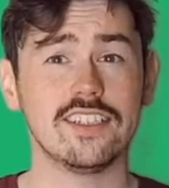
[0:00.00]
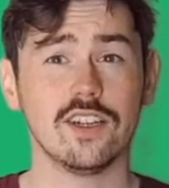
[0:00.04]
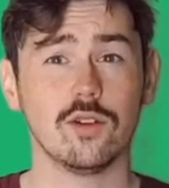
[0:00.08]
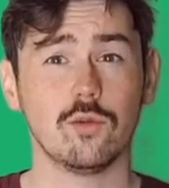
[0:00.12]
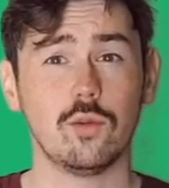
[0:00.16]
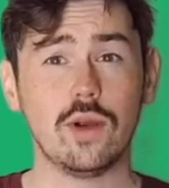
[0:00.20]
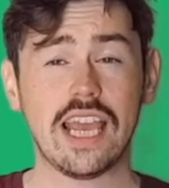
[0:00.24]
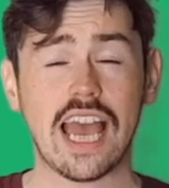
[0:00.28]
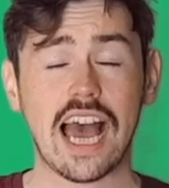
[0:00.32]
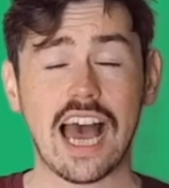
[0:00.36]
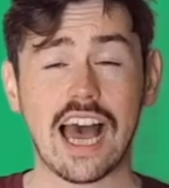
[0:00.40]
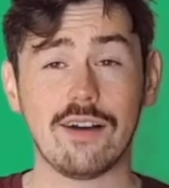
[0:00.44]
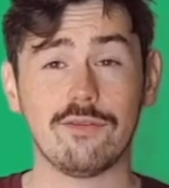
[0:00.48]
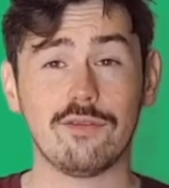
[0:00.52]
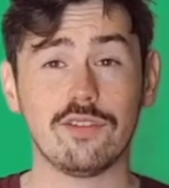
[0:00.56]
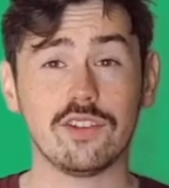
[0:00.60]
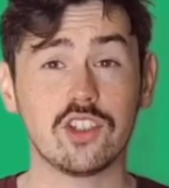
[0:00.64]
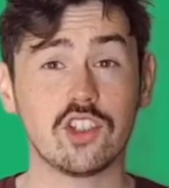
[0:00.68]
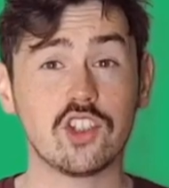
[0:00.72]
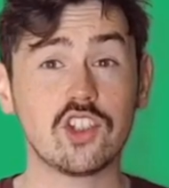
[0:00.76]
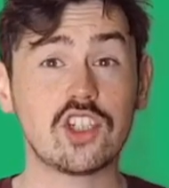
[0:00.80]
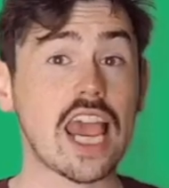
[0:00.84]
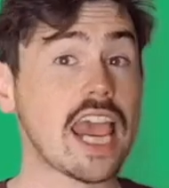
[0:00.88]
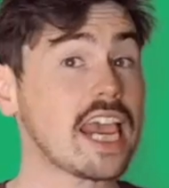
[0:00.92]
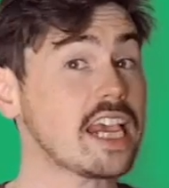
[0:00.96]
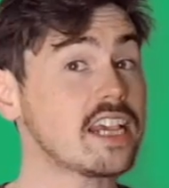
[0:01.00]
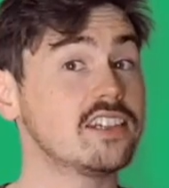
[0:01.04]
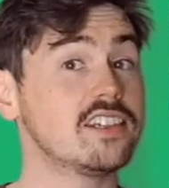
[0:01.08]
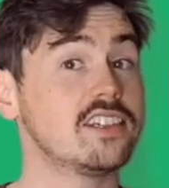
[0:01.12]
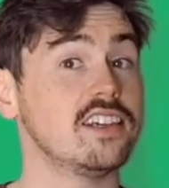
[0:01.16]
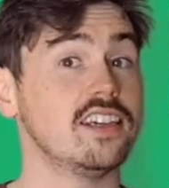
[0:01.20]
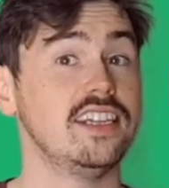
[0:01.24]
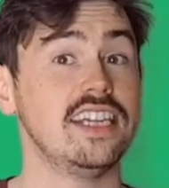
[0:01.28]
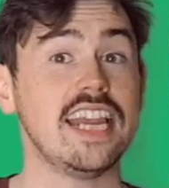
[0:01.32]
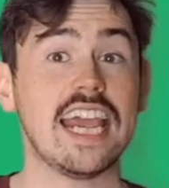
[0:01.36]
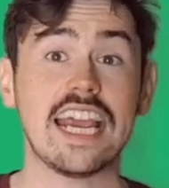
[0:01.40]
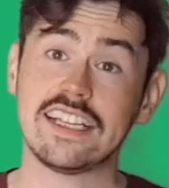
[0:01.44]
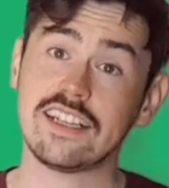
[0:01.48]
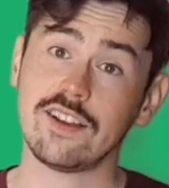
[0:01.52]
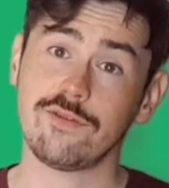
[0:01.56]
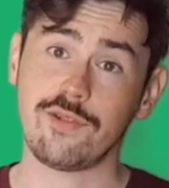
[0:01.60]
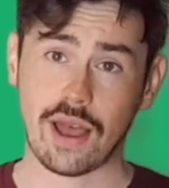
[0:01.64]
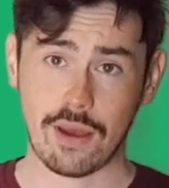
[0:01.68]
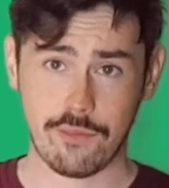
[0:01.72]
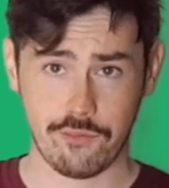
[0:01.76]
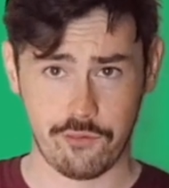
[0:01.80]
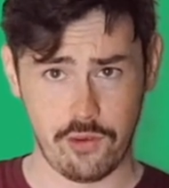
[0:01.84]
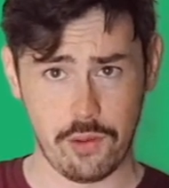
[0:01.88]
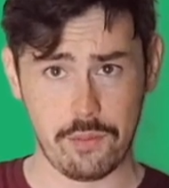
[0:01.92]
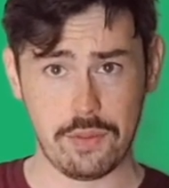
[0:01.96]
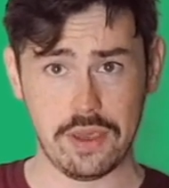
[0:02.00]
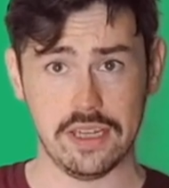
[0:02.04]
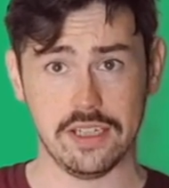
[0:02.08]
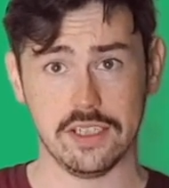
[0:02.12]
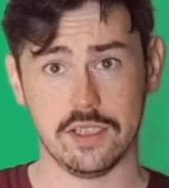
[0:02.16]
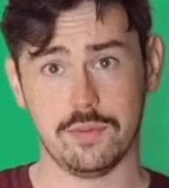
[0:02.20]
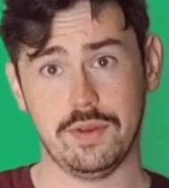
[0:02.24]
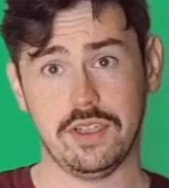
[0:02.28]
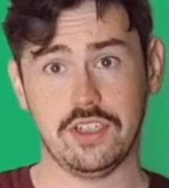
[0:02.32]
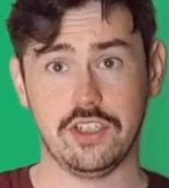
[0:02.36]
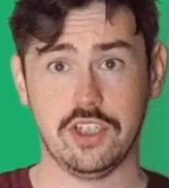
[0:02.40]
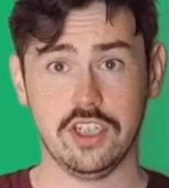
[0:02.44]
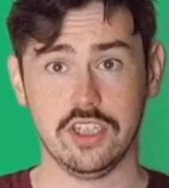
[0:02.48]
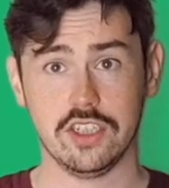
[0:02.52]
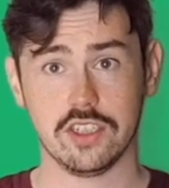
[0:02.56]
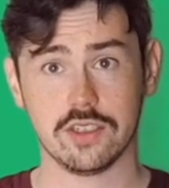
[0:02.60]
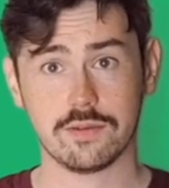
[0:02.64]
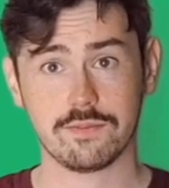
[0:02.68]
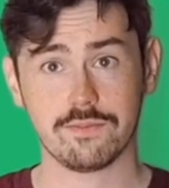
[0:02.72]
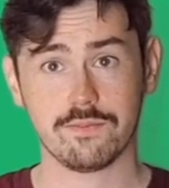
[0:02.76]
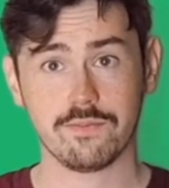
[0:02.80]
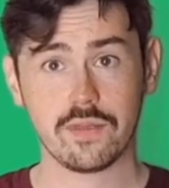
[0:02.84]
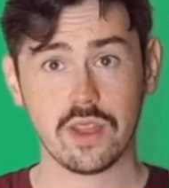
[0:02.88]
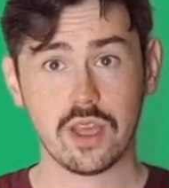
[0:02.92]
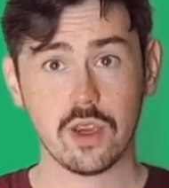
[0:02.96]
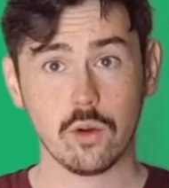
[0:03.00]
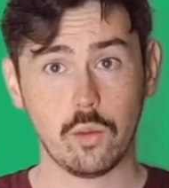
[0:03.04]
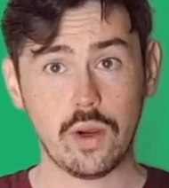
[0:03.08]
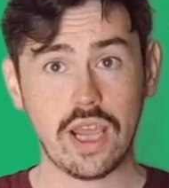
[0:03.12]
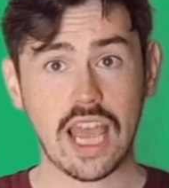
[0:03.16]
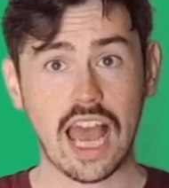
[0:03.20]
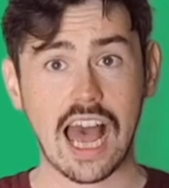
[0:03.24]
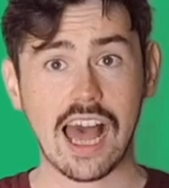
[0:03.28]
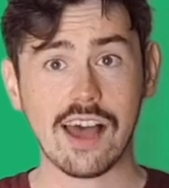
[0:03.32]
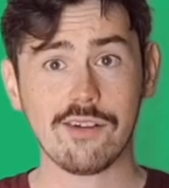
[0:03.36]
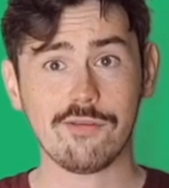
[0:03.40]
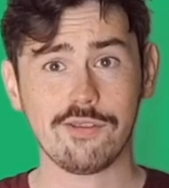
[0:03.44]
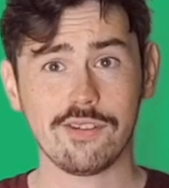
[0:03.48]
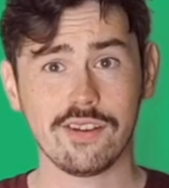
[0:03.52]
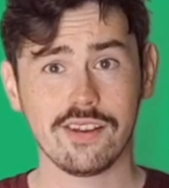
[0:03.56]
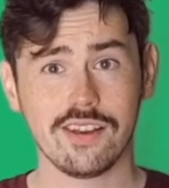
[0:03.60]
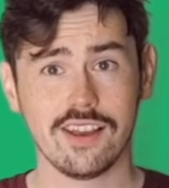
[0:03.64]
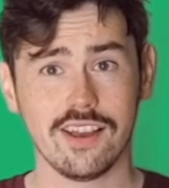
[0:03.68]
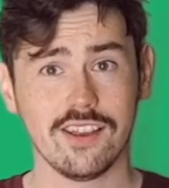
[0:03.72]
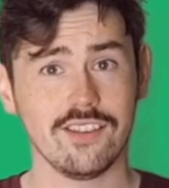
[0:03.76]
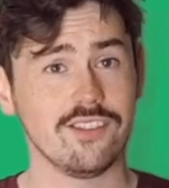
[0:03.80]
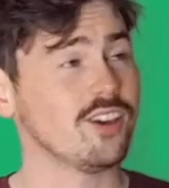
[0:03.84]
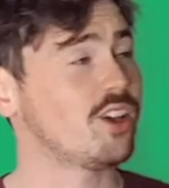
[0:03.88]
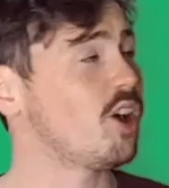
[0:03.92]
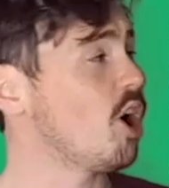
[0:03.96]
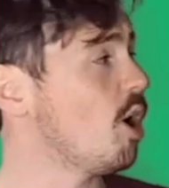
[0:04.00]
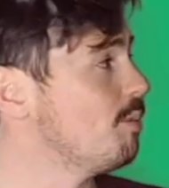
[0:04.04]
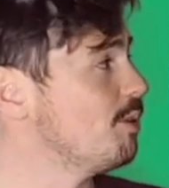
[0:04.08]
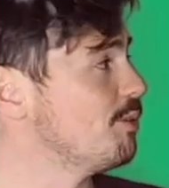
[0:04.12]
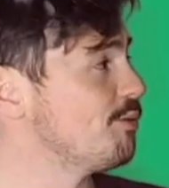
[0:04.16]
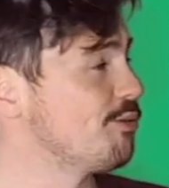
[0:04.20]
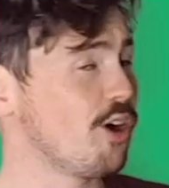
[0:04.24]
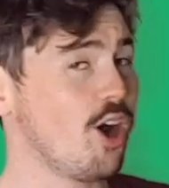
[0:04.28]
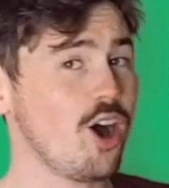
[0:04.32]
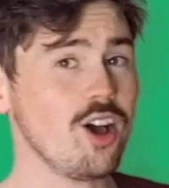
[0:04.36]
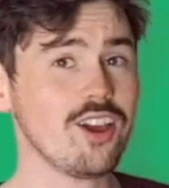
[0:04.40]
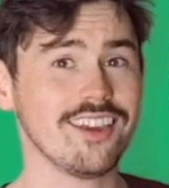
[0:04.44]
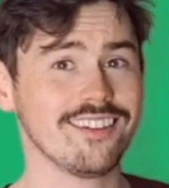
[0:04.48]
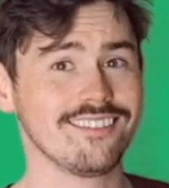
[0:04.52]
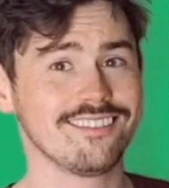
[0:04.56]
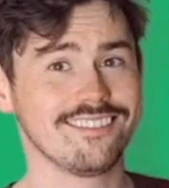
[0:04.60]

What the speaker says: we have 6 native amphibian species. We have the common frog.